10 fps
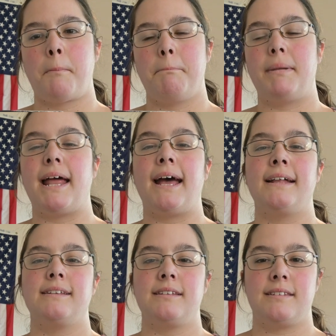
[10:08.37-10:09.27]
But
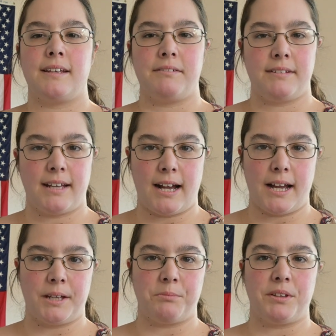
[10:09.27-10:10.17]
at the same
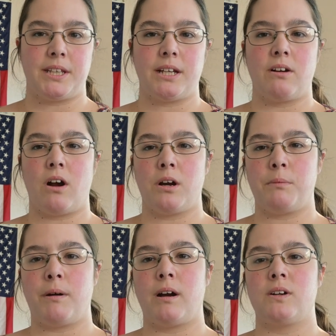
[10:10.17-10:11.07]
time, there
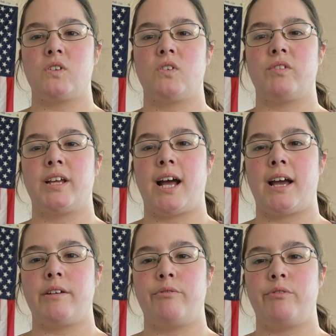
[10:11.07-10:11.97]
are parts of it
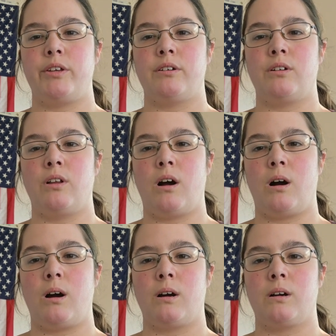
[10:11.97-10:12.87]
I feel
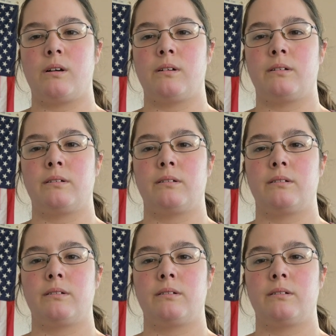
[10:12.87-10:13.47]
are